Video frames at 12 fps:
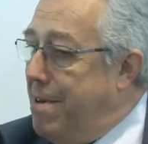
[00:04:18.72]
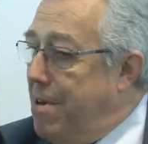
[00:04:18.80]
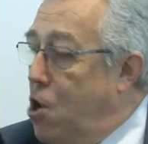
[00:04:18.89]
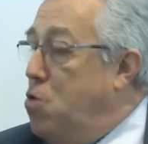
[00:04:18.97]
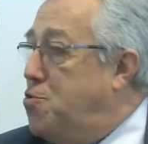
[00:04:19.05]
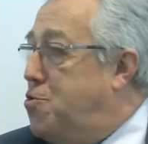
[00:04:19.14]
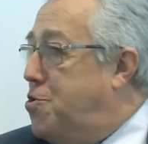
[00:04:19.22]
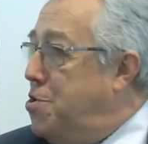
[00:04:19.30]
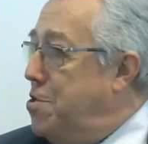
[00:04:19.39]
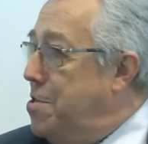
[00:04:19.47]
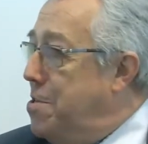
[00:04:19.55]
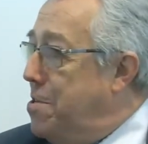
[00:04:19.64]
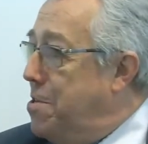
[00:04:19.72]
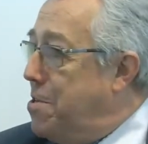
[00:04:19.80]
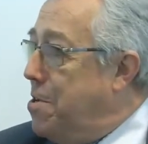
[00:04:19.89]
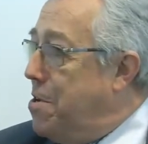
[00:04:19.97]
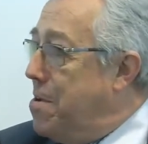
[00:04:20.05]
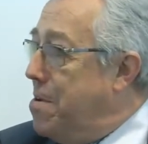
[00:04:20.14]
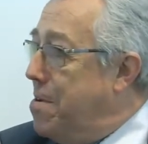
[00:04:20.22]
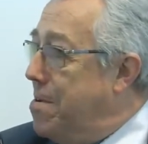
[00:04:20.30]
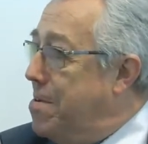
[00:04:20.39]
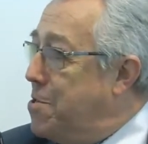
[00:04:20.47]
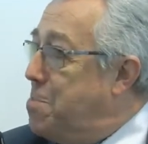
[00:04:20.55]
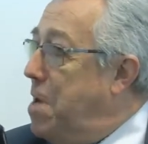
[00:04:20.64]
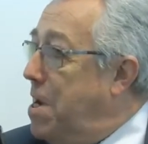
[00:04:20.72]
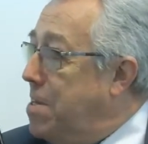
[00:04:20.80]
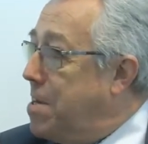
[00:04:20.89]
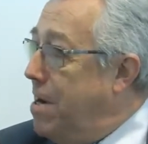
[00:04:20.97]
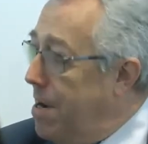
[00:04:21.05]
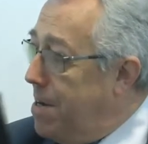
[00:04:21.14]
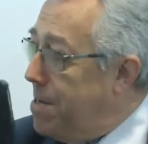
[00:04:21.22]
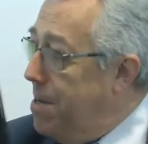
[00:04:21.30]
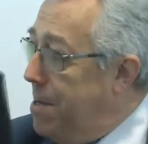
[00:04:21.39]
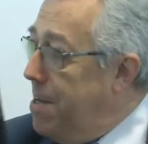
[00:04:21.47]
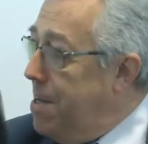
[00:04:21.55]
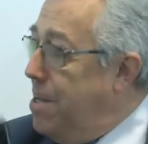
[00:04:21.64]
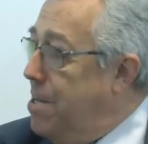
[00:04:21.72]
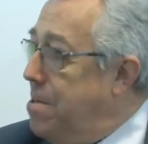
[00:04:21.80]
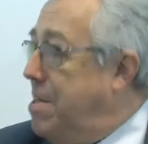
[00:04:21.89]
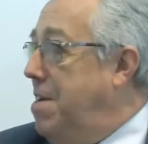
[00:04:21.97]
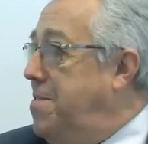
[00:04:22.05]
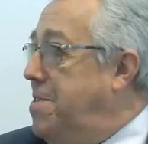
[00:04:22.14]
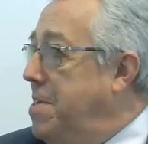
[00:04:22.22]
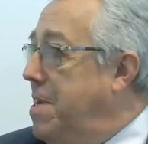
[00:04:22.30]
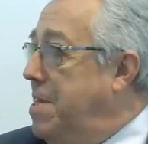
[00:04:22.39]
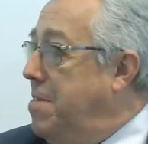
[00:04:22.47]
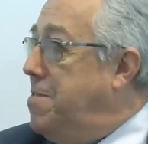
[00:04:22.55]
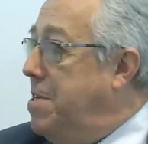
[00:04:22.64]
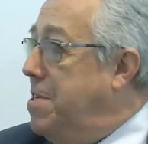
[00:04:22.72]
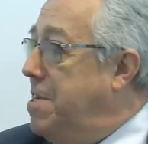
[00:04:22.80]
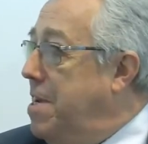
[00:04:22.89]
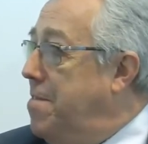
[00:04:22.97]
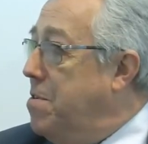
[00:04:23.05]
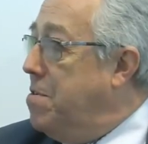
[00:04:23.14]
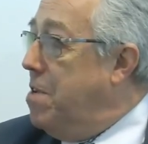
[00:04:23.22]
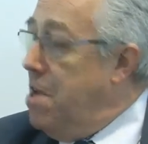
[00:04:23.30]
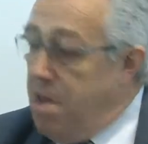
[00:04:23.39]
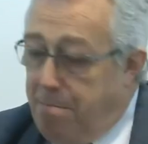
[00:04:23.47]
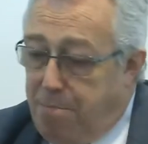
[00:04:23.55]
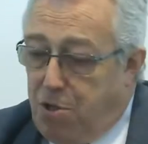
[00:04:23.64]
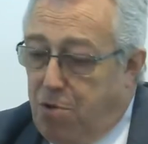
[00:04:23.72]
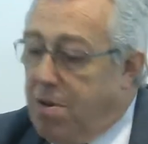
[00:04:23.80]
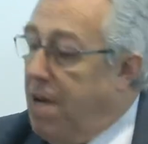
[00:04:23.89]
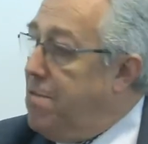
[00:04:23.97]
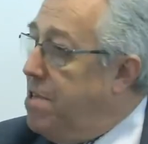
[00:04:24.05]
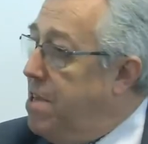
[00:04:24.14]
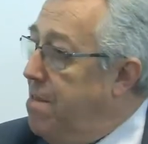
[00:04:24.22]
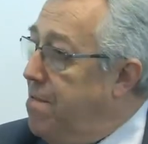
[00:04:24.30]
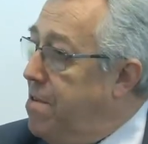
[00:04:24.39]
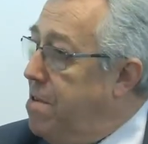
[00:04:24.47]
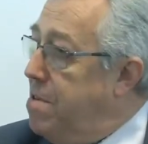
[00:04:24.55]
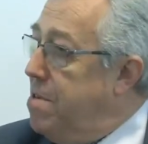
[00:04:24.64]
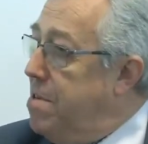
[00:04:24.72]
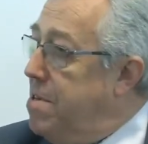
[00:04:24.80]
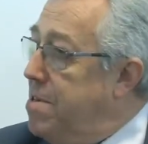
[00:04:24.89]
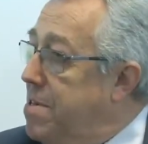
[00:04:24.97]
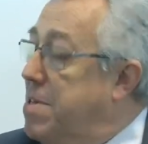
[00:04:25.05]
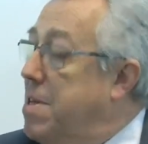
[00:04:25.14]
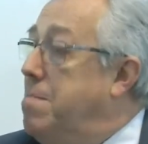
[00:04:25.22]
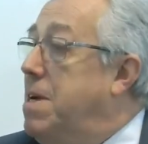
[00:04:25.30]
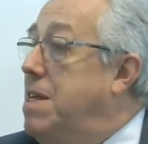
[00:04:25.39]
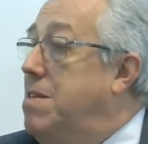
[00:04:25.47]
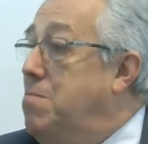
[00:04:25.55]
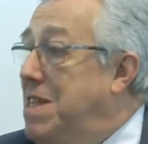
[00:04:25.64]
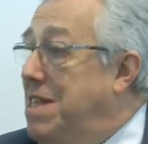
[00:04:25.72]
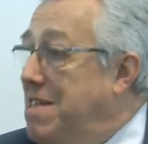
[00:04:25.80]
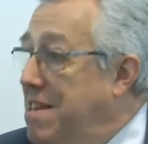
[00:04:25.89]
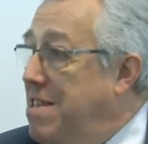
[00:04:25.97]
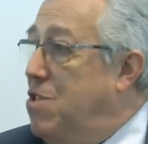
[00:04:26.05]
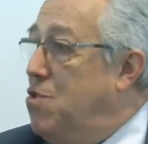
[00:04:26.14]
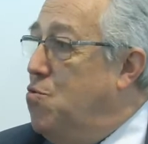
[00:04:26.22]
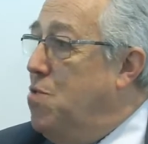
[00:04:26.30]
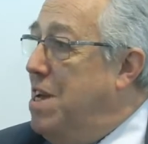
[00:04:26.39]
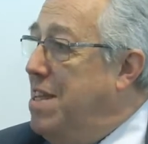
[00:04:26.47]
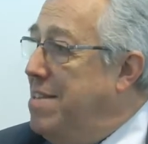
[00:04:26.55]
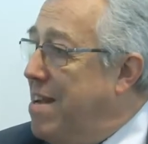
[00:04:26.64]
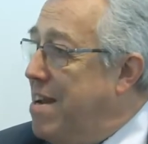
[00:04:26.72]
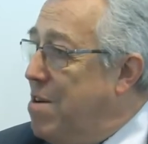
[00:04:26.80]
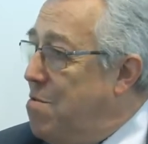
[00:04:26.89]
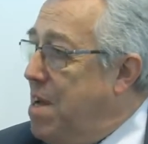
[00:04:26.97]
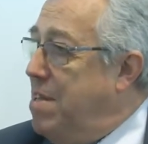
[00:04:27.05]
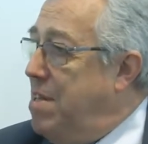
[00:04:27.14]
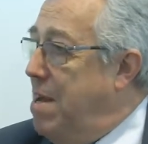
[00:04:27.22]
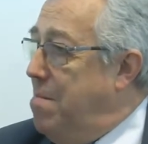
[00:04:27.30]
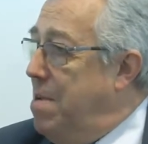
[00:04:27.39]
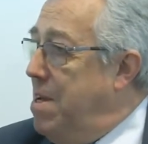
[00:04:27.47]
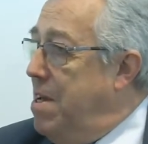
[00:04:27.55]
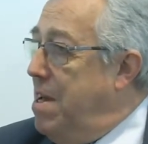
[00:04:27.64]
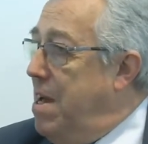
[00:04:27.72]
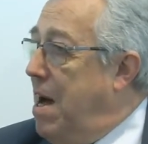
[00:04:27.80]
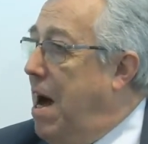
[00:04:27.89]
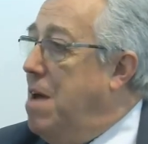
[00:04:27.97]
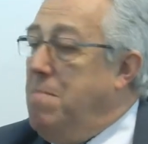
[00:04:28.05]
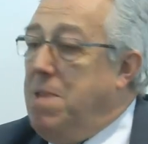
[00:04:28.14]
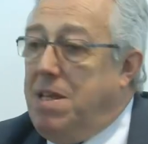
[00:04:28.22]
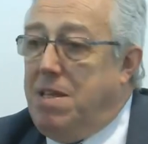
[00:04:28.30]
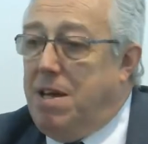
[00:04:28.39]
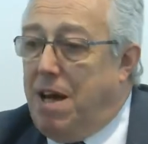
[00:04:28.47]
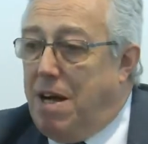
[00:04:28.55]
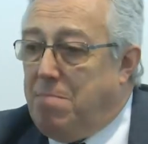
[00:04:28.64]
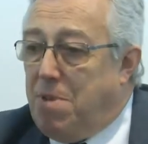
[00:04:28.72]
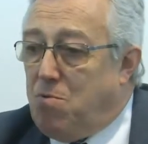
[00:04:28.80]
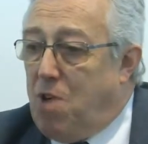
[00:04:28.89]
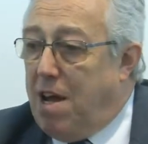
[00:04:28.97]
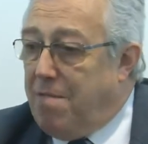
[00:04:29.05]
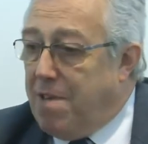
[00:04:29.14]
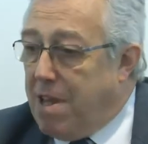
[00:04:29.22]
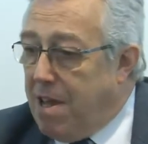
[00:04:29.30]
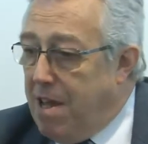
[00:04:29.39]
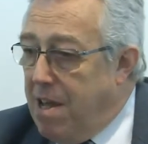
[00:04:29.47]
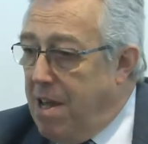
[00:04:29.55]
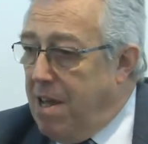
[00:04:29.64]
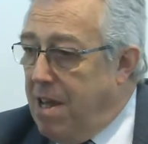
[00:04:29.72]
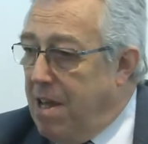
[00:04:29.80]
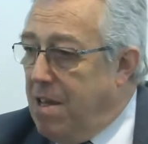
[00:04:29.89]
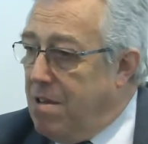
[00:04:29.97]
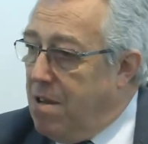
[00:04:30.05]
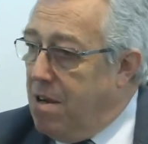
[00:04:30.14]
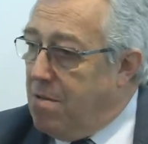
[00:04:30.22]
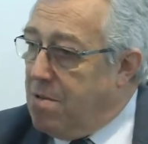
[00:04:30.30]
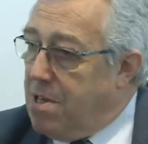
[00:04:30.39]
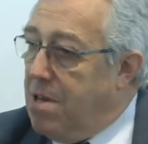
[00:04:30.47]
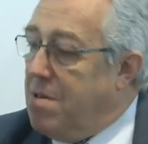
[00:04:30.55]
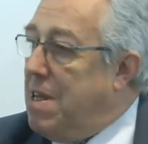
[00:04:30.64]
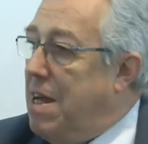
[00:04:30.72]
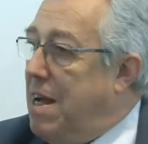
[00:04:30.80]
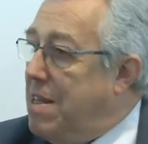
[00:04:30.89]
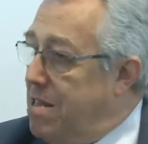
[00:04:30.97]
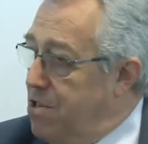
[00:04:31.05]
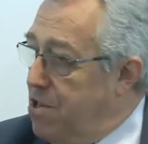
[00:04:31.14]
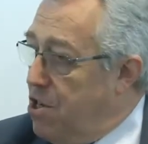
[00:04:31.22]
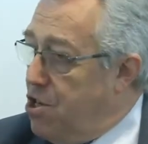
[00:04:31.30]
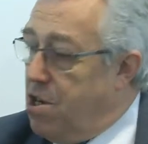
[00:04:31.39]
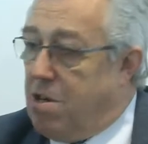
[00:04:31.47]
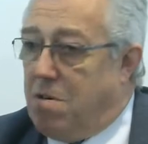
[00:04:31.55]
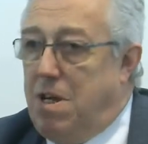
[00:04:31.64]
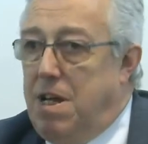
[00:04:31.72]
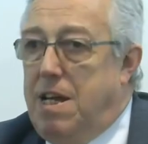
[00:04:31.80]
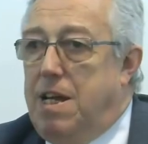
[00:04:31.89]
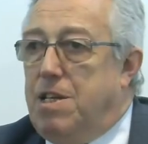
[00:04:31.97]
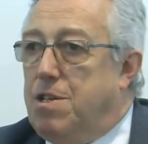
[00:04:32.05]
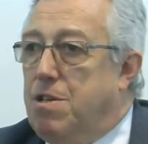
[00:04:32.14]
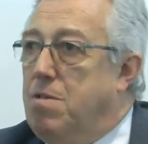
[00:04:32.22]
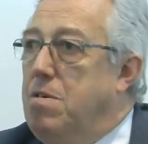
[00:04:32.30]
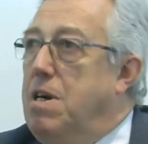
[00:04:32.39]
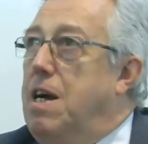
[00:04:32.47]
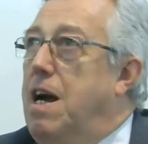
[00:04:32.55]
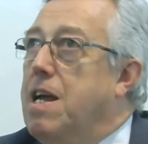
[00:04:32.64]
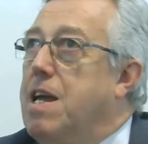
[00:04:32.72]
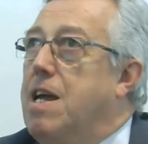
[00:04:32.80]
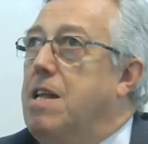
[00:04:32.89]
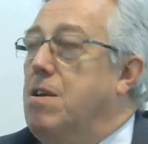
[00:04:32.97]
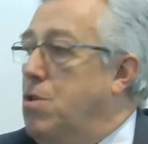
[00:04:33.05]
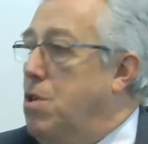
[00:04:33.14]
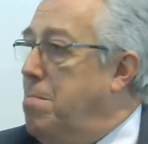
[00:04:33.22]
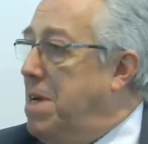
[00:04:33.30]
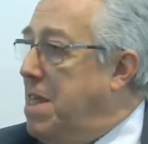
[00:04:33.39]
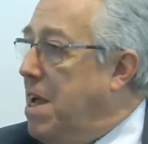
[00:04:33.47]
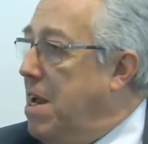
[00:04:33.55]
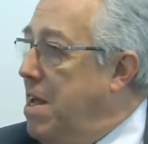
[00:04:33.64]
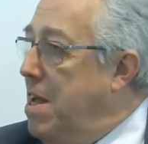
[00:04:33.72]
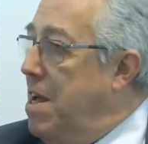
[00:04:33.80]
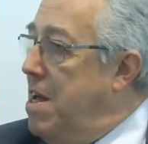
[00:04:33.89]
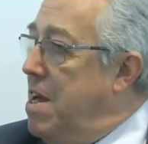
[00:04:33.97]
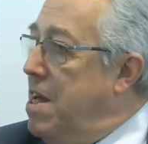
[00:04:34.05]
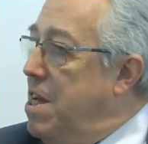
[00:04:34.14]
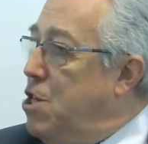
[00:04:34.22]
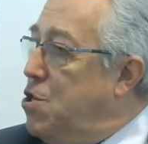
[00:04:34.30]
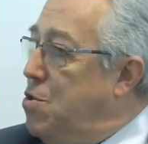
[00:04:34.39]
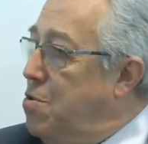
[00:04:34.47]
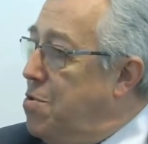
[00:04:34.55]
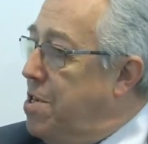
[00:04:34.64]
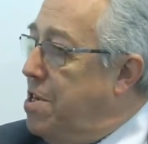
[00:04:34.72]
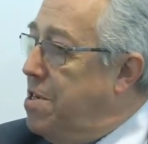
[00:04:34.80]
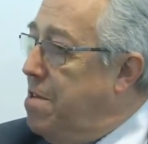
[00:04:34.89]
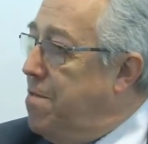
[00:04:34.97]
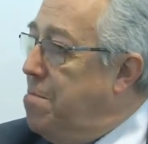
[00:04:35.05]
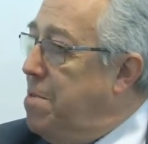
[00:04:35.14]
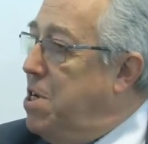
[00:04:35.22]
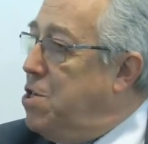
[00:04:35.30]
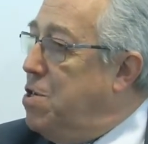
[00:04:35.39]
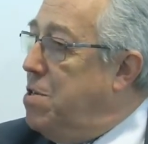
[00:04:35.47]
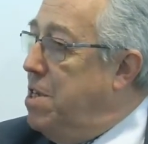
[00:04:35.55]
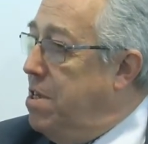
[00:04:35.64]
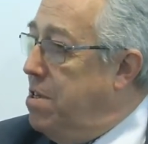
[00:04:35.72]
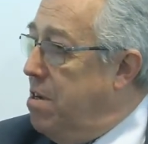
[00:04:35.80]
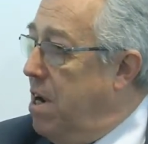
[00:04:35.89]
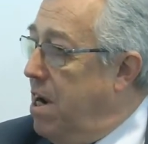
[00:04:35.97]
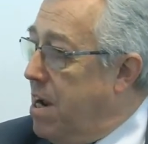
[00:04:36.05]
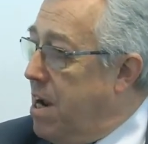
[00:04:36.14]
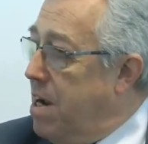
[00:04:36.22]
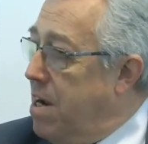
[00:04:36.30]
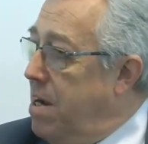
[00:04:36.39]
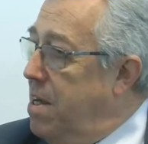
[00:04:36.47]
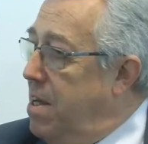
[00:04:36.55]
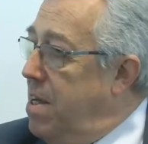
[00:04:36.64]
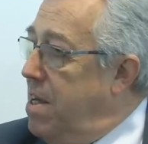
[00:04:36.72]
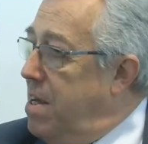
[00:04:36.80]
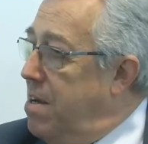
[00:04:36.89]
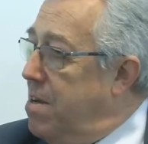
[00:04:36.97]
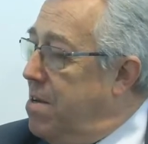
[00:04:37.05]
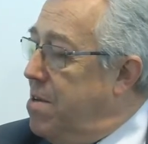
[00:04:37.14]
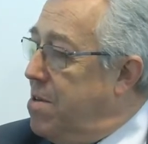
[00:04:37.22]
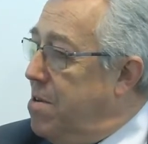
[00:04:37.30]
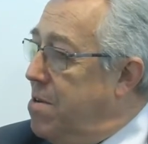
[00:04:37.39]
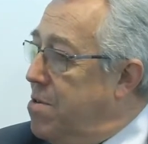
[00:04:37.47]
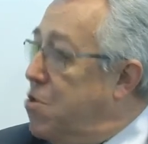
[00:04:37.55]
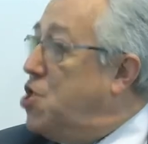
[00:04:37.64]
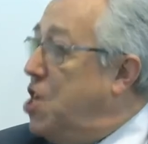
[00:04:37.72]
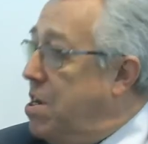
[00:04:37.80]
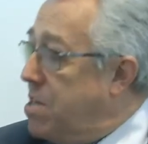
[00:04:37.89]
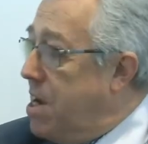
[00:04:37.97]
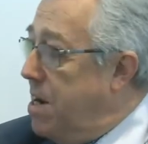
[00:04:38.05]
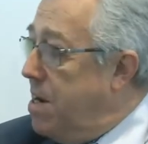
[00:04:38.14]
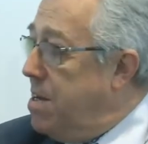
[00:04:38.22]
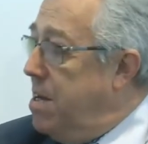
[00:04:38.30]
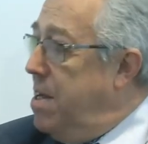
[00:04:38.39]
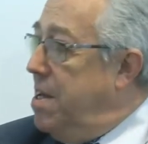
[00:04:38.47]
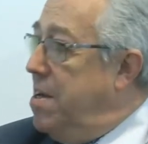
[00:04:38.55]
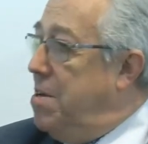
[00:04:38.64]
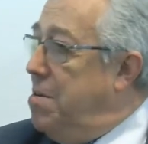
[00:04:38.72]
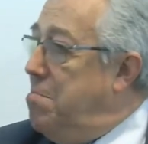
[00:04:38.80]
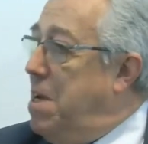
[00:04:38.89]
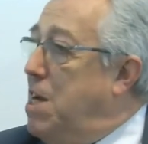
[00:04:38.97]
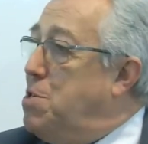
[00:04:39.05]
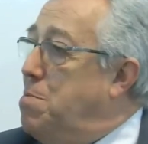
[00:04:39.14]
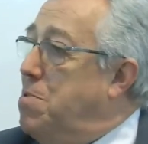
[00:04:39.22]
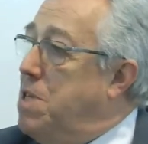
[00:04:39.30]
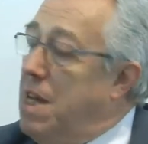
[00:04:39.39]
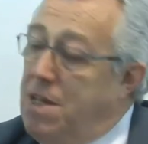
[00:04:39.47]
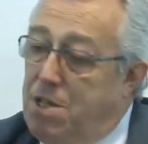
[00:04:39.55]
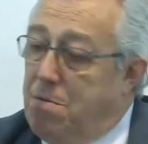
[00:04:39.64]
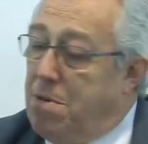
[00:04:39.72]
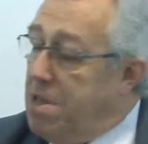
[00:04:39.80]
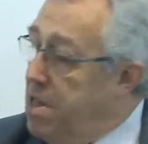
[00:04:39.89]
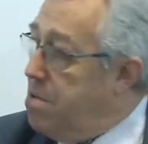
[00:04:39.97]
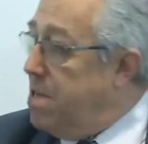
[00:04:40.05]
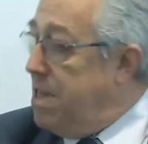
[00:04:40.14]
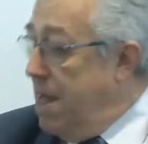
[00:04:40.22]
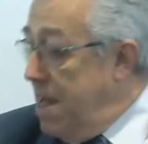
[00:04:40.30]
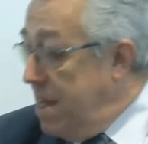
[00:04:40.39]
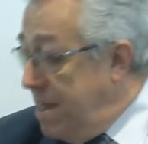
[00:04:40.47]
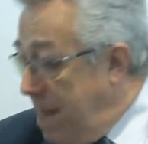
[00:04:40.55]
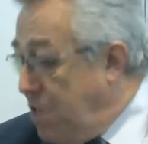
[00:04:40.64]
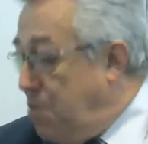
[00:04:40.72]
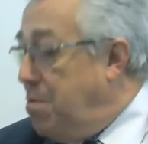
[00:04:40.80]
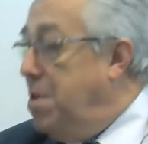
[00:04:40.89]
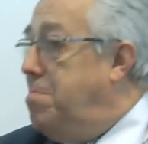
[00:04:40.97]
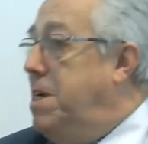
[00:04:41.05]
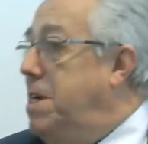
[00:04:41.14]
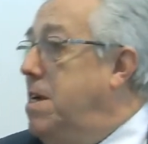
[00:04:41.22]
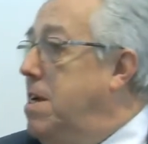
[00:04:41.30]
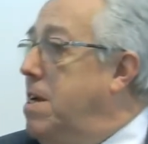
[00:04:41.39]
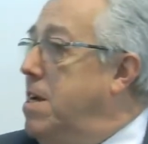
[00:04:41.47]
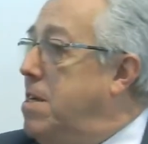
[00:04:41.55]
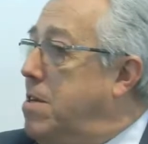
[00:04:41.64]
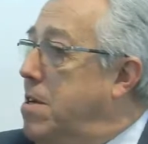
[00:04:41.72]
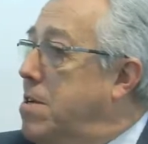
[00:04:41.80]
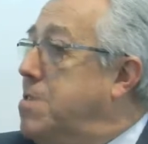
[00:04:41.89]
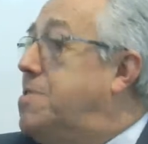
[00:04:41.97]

host the smart card in the NFC telephone, but to have the different system, and we need to integrate them. I mean, I'm arriving in the downtown at such hour, so I can automatically introduce this information into high car, the shared car management, and so on and so on. That will be the